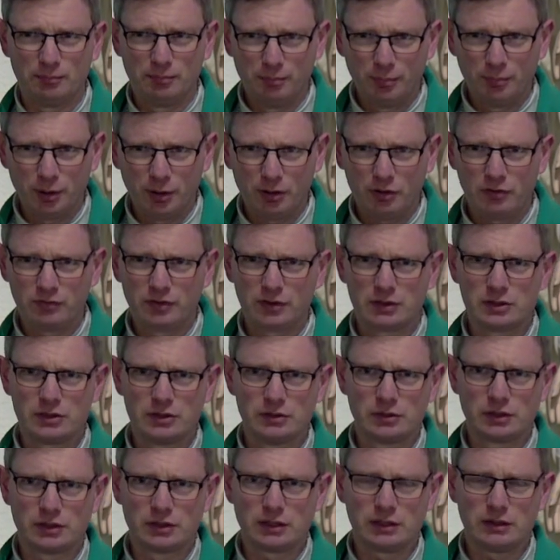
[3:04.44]
perfect
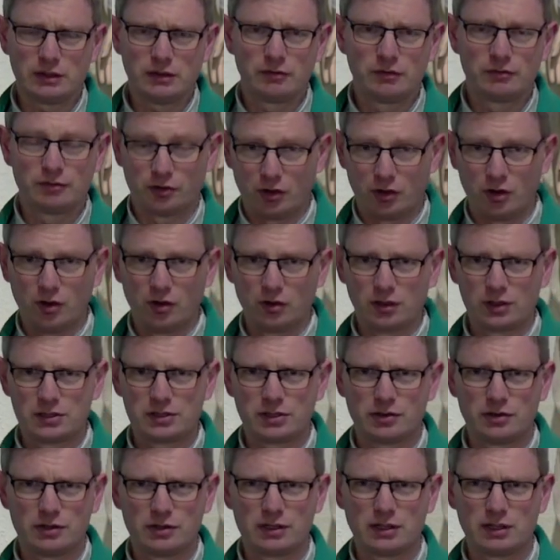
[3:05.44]
unity for all
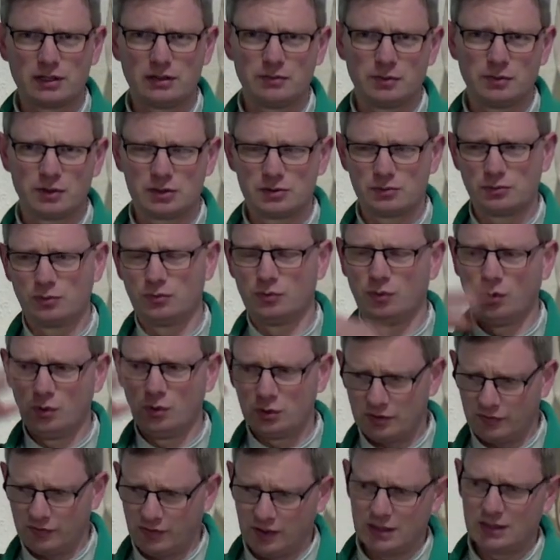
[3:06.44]
eternity, which won't
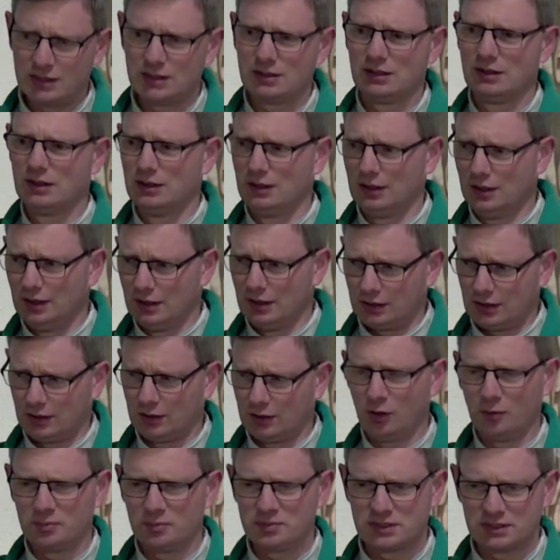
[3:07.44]
have any kind of
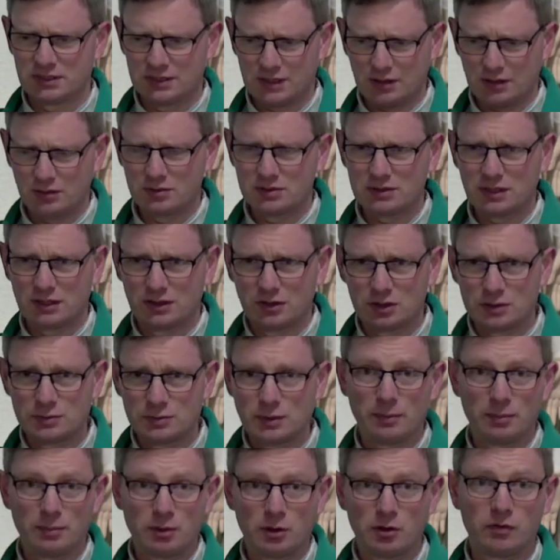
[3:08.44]
ups and downs. It'll just be a
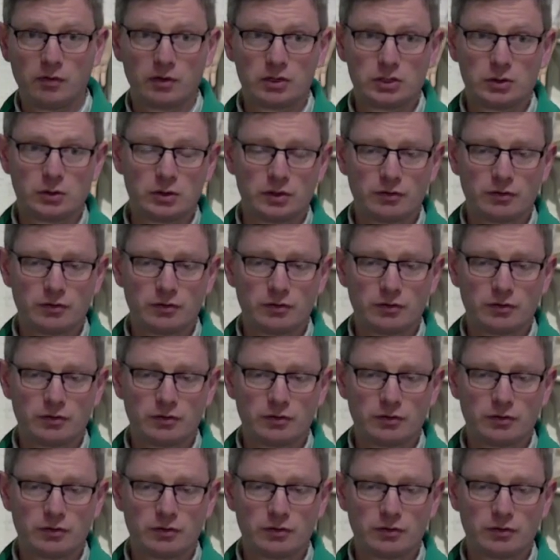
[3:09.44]
perfect unity